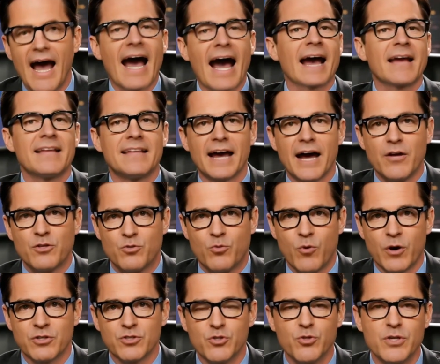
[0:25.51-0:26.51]
and how
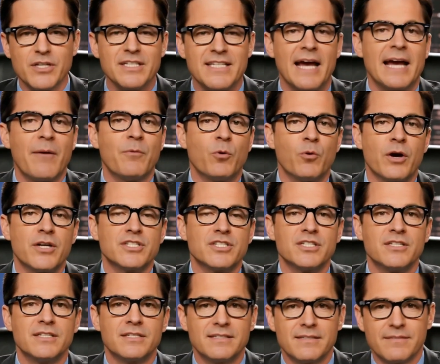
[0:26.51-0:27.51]
to answer exam
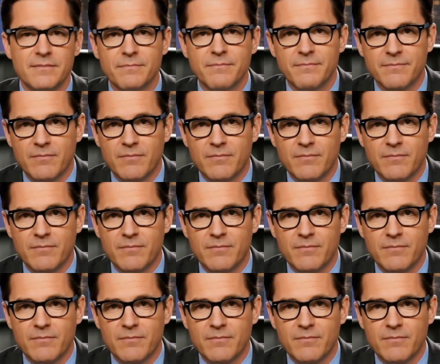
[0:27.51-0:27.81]
questions.